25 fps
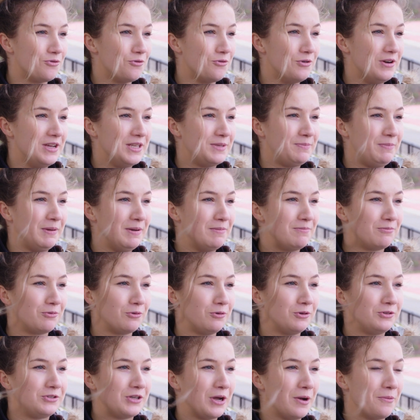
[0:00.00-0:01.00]
always been
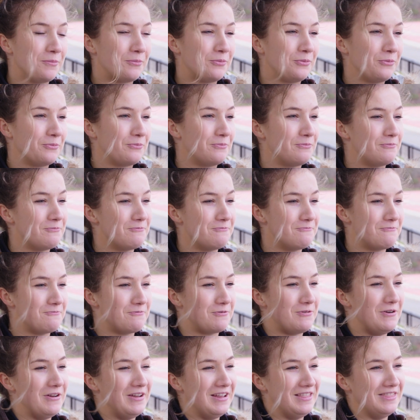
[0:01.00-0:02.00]
brought up
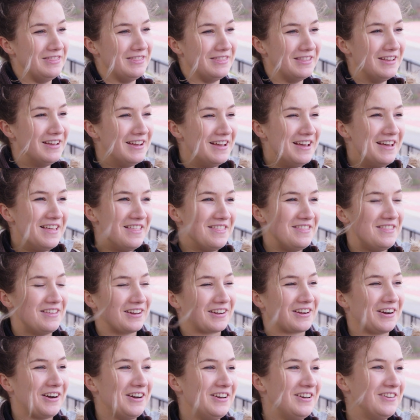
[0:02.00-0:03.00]
in
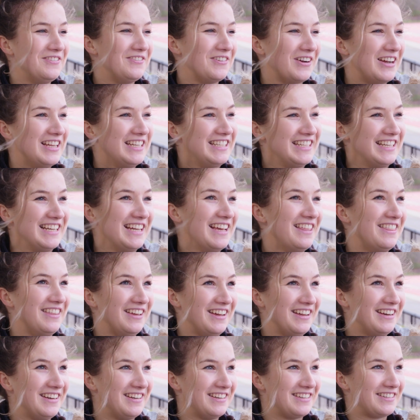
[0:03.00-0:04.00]
the kind of idea
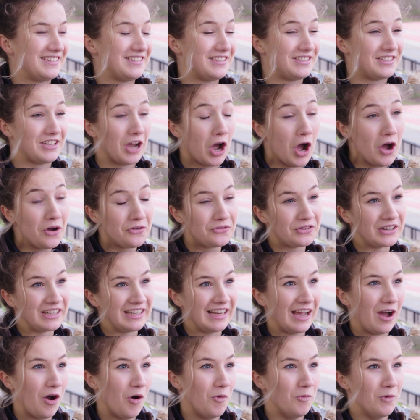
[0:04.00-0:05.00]
that tough
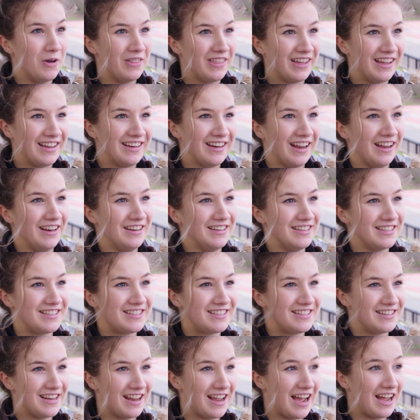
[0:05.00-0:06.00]
and get on with it,
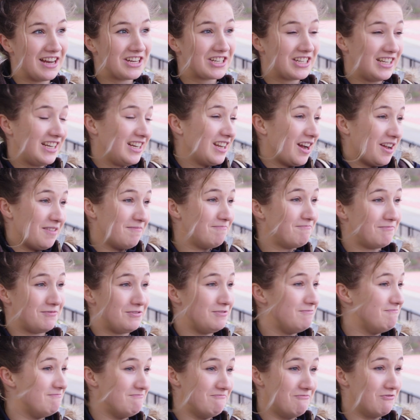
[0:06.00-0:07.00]
and actually I'm
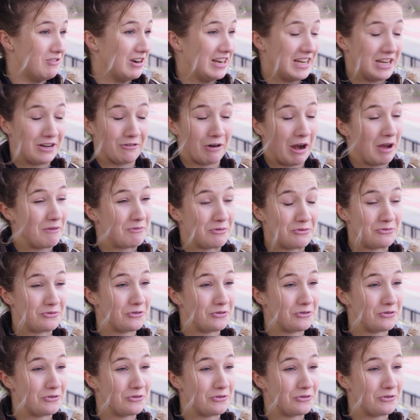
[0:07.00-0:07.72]
really grateful